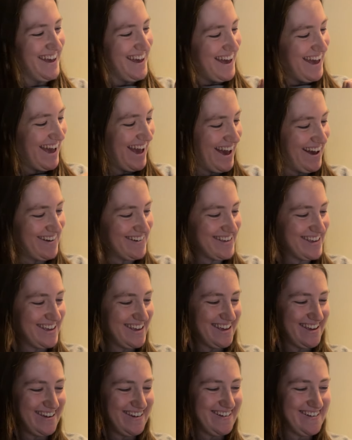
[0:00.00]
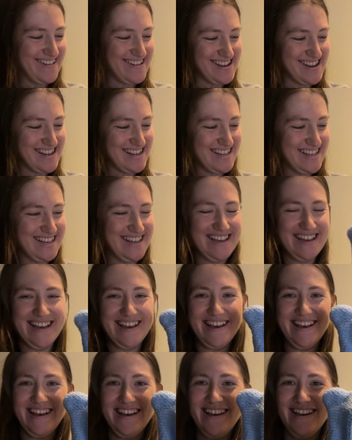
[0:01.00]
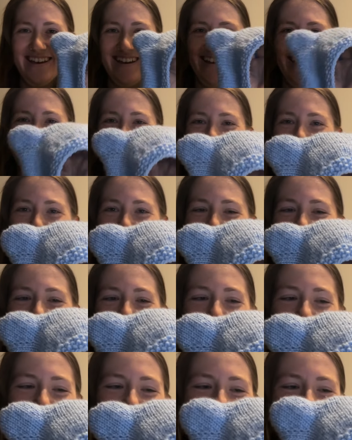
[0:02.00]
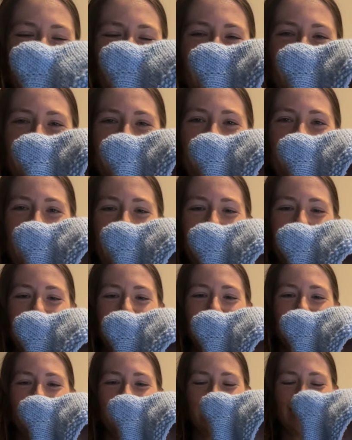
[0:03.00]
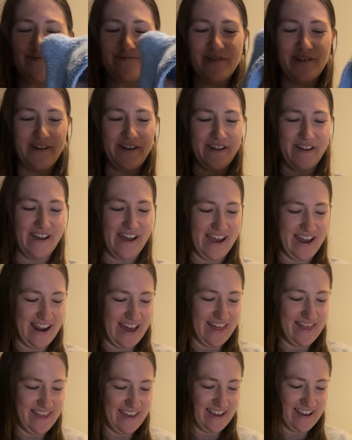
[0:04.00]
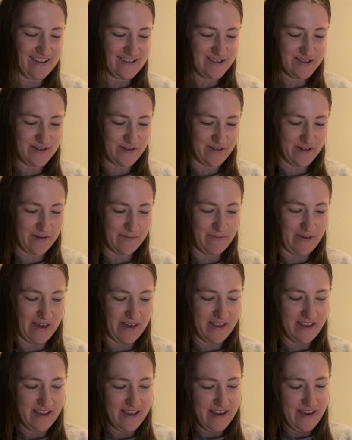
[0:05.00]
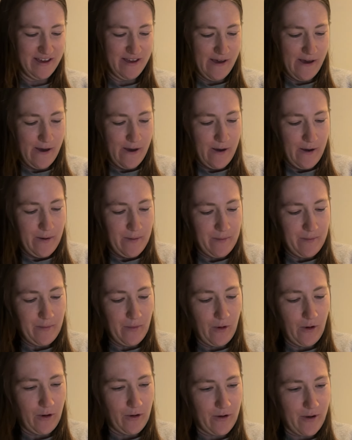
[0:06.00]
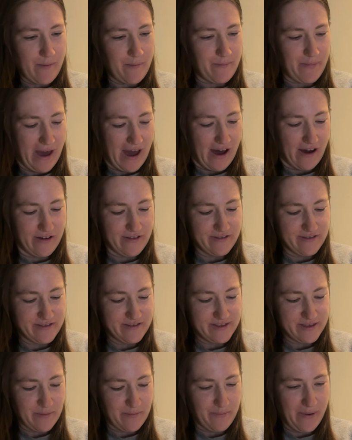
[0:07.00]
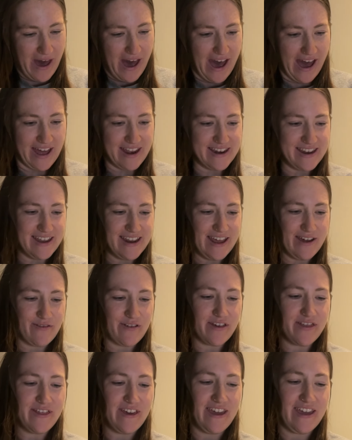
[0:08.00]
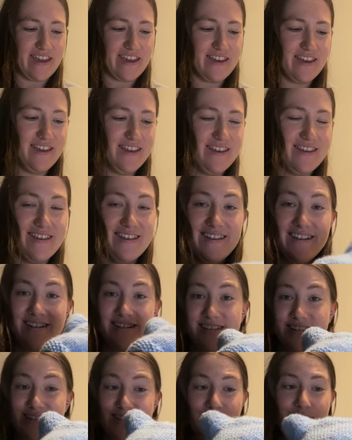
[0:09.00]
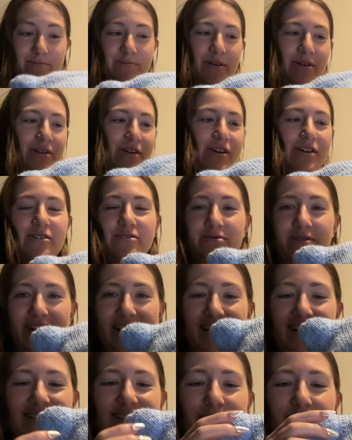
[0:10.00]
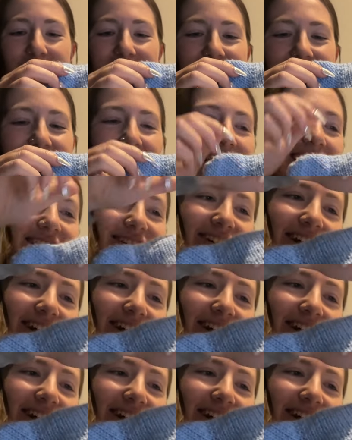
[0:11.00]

How cute. I'll give you a better look tomorrow, and I think I'll talk a bit more about the pattern and everything tomorrow when it's a bit lighter